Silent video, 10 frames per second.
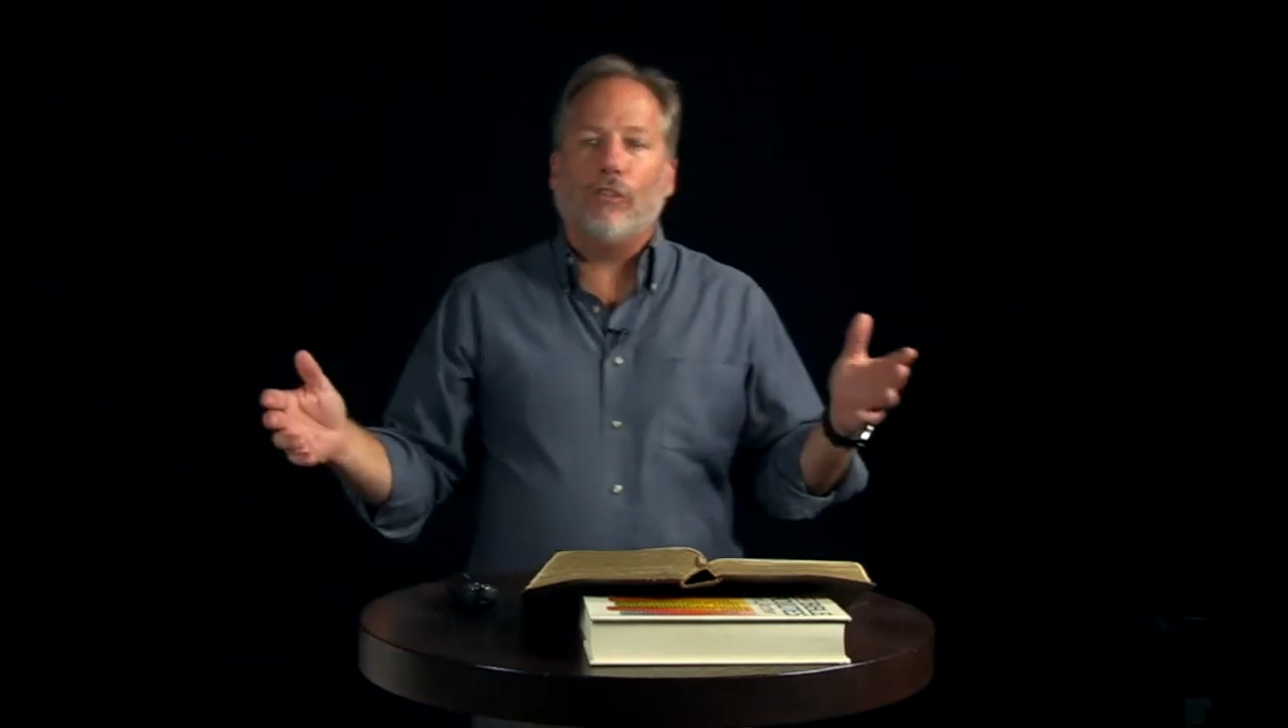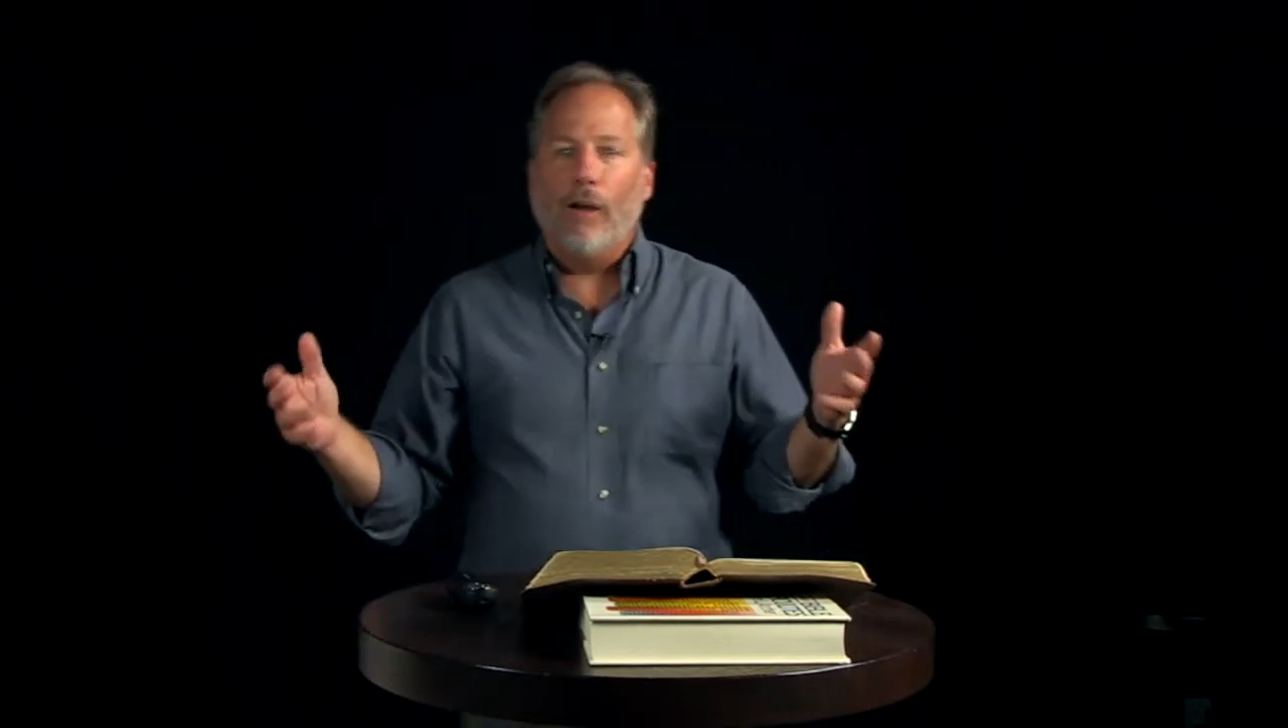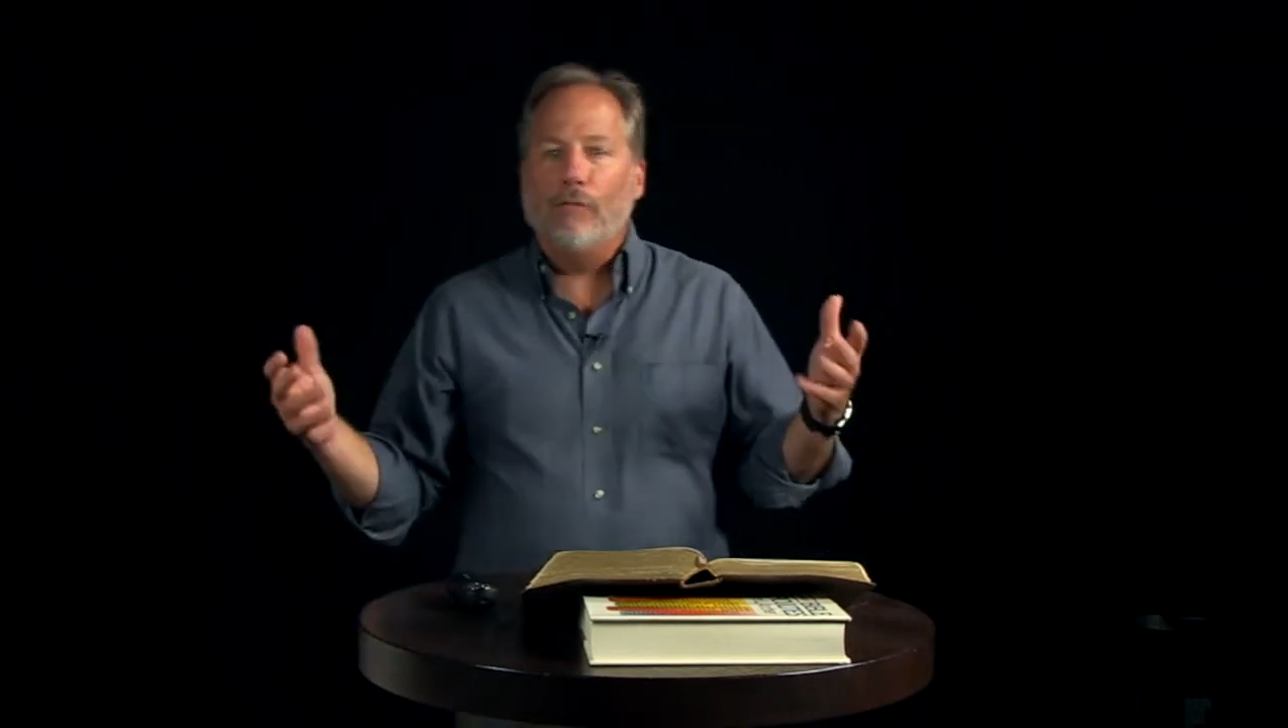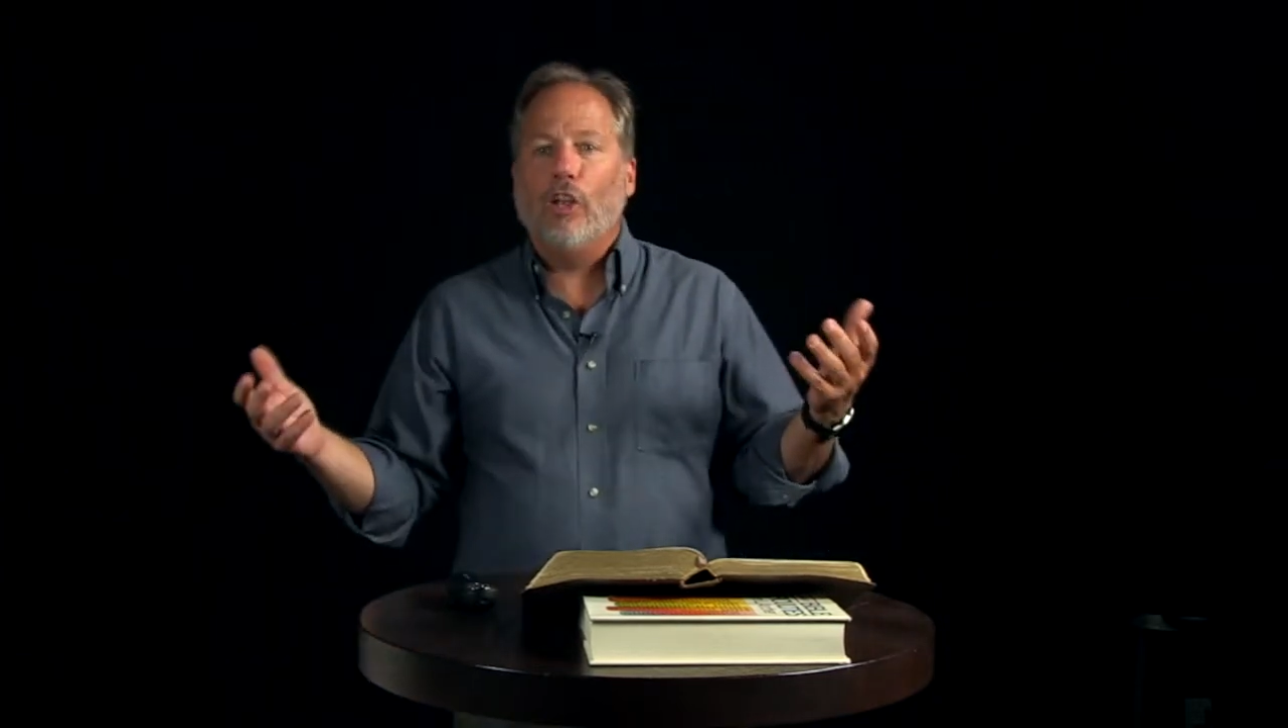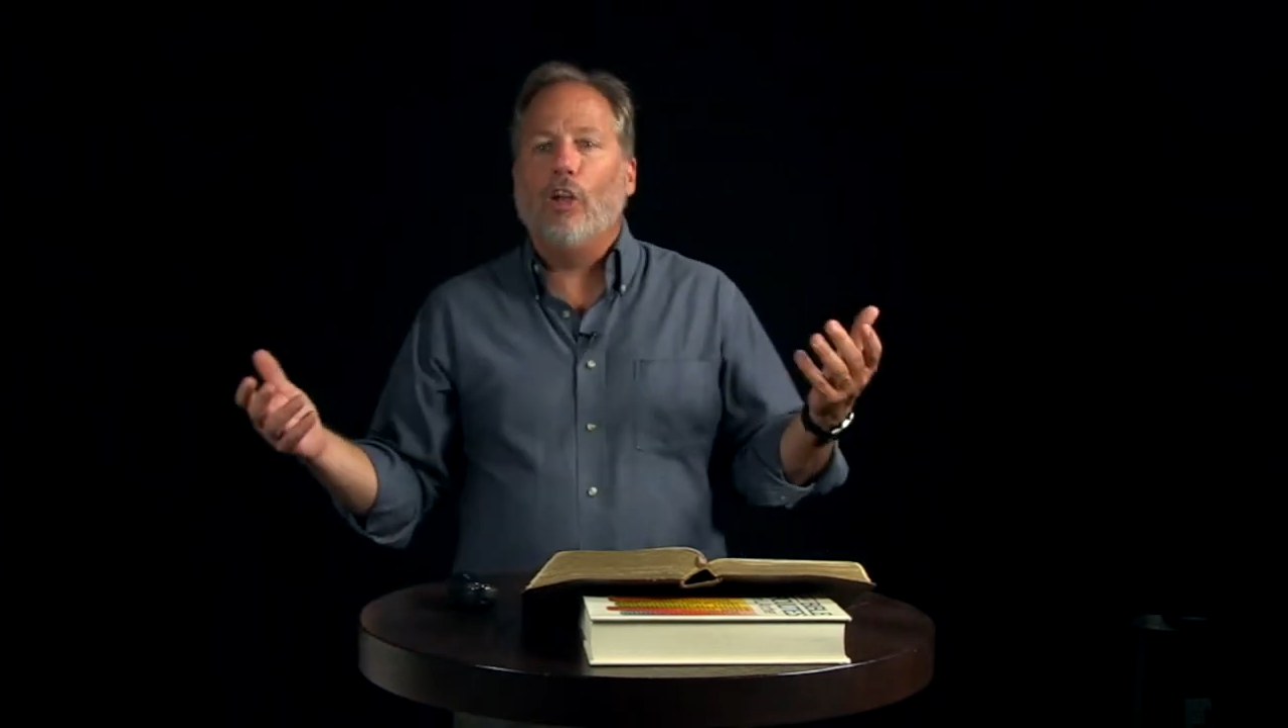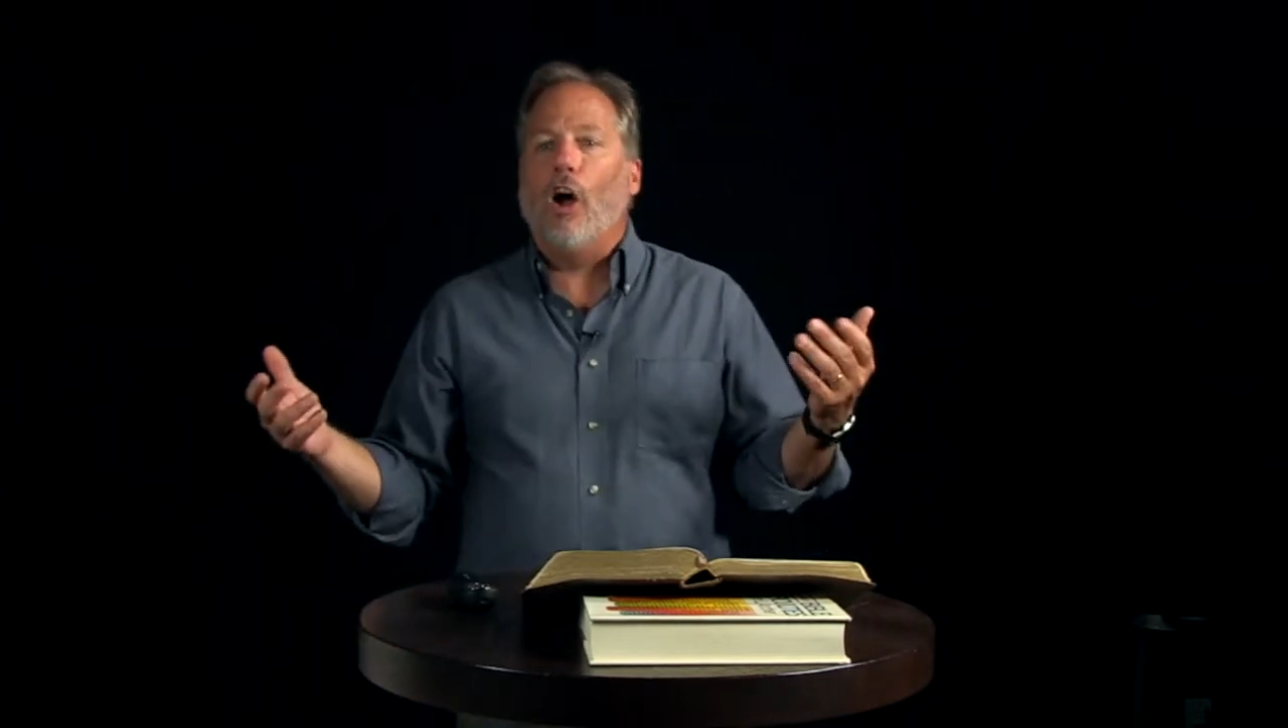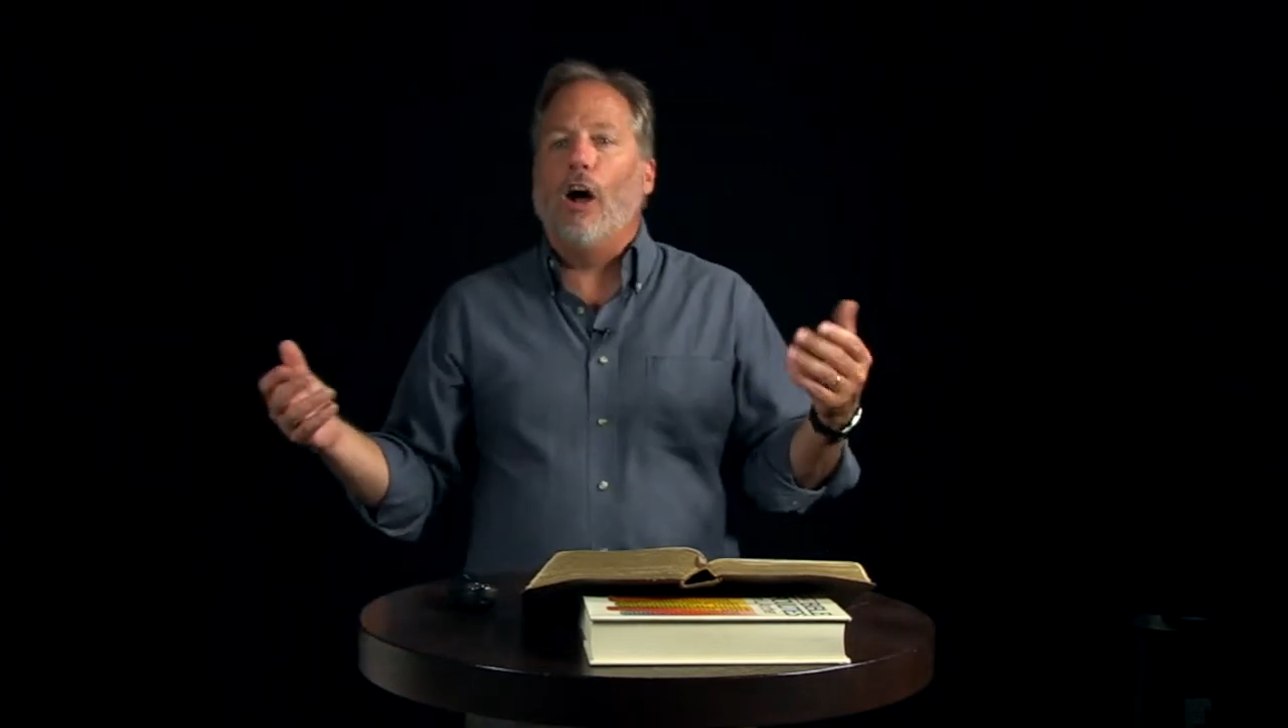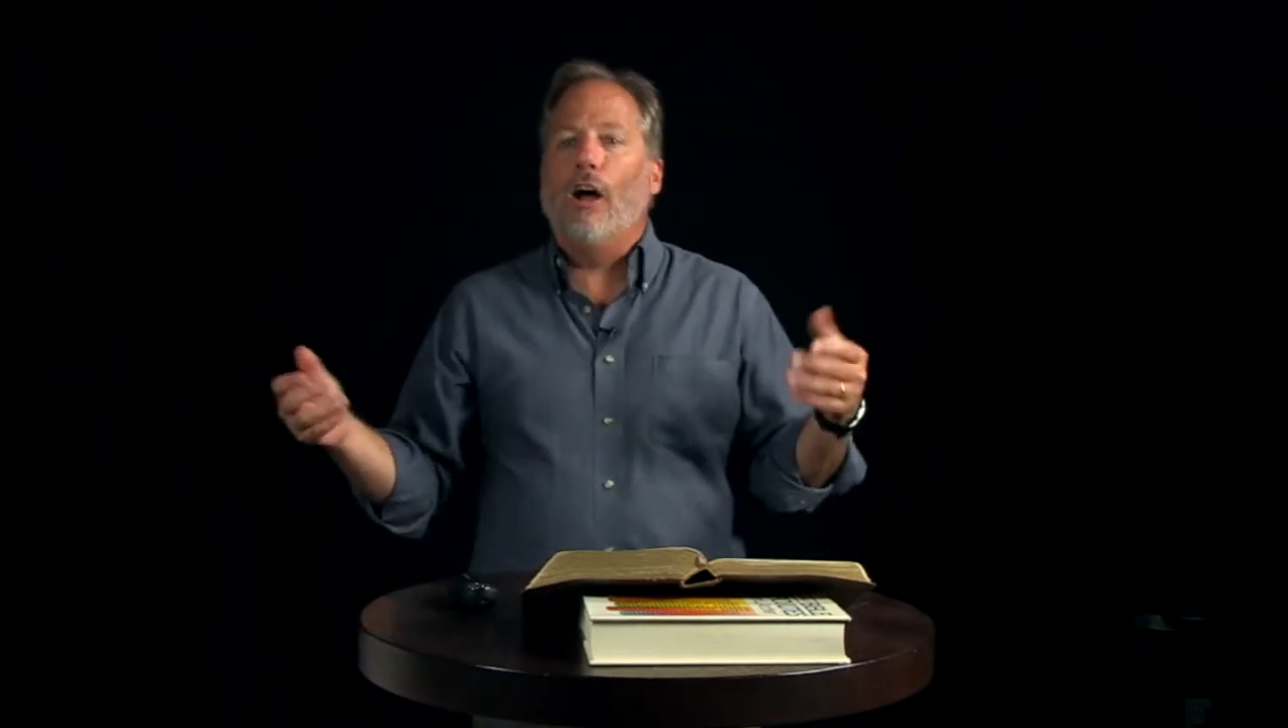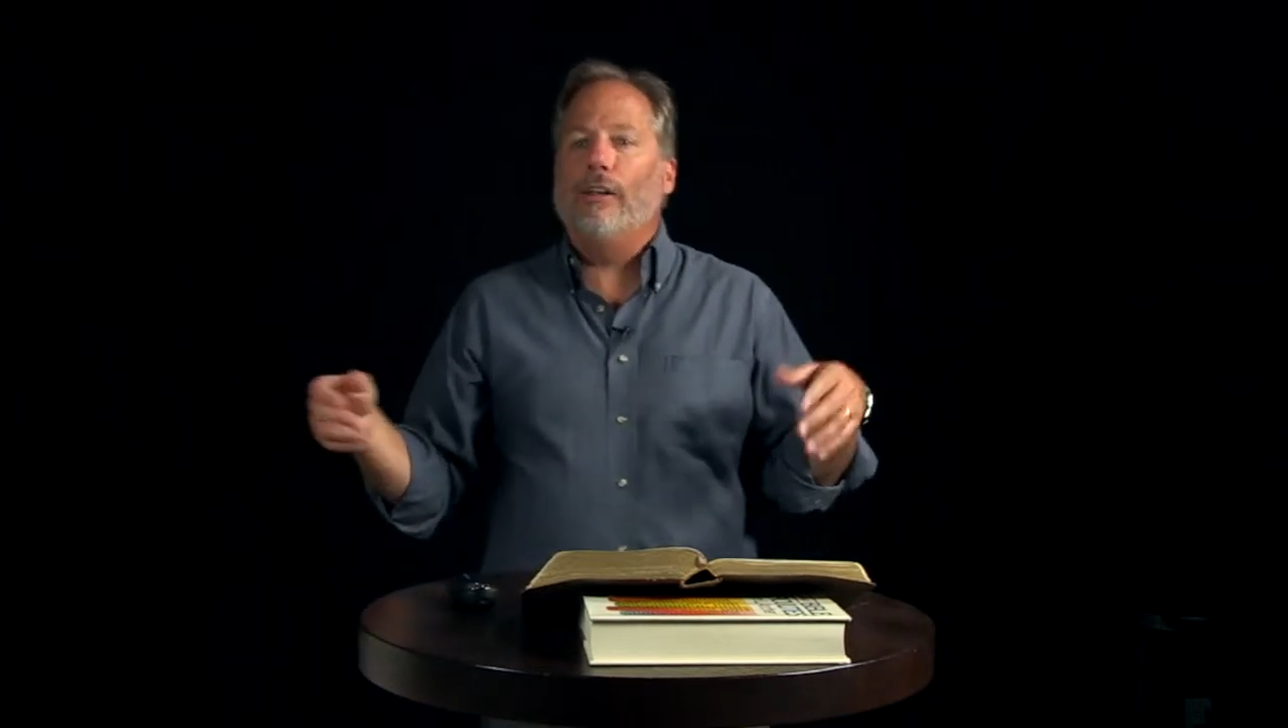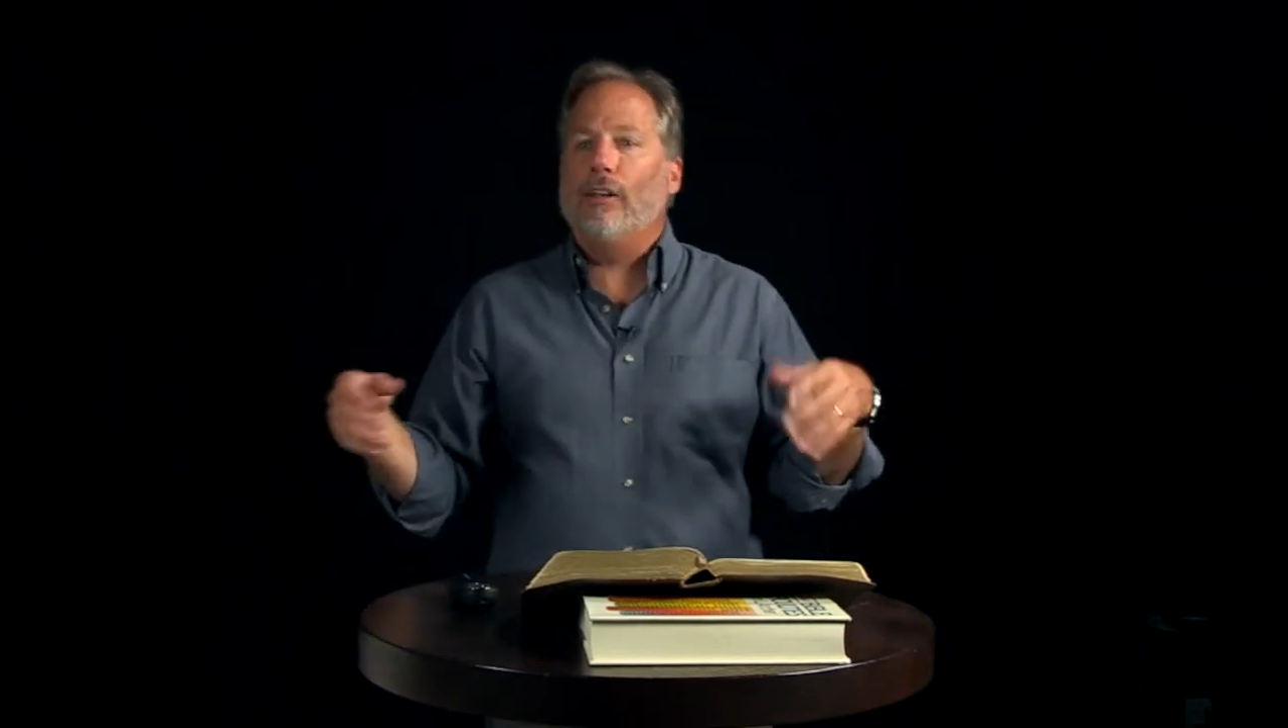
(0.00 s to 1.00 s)
of
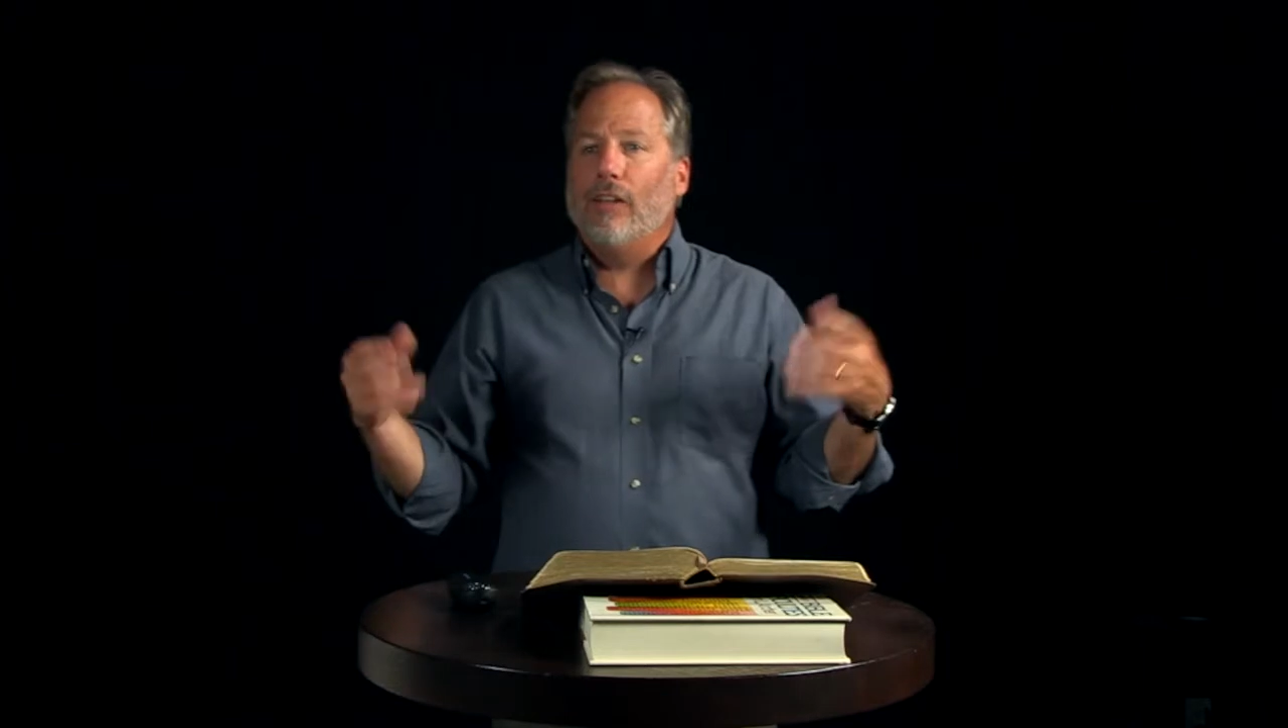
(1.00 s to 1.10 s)
Dagon